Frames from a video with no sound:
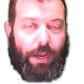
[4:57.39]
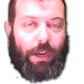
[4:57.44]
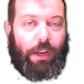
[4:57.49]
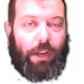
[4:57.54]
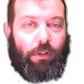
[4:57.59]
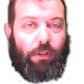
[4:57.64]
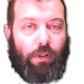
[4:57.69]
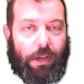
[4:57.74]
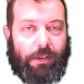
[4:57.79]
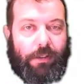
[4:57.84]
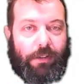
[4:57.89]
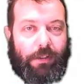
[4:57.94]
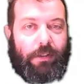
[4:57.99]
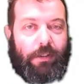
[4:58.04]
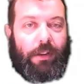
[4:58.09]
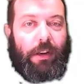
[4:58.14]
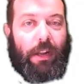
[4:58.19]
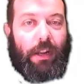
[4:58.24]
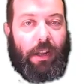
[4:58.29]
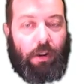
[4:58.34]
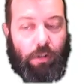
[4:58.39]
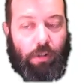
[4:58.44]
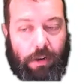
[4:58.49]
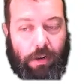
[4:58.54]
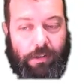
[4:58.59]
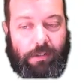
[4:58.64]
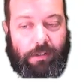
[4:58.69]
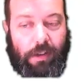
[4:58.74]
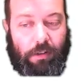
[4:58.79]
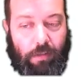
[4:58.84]
it increases at an
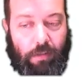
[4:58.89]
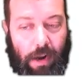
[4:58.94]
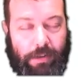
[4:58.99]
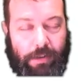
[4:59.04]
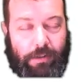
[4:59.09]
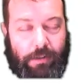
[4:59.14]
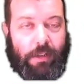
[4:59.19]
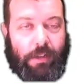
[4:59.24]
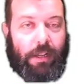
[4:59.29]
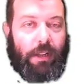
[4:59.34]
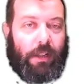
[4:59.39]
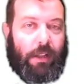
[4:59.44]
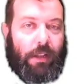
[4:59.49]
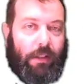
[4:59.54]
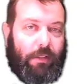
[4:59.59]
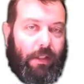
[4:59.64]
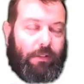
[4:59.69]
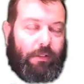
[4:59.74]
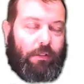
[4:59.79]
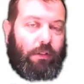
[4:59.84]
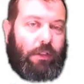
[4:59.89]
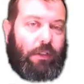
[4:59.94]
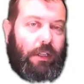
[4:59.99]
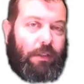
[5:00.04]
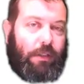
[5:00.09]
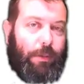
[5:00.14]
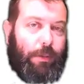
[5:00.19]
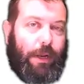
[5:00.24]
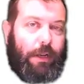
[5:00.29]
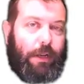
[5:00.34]
increasing rate, That's called
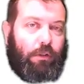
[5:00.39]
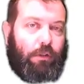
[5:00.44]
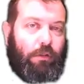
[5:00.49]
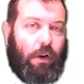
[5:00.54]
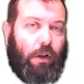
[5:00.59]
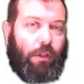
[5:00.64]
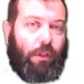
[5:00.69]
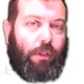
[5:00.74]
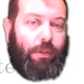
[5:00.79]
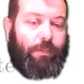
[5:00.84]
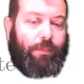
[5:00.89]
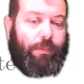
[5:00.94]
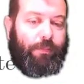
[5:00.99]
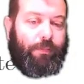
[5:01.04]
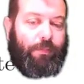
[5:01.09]
exponential growth.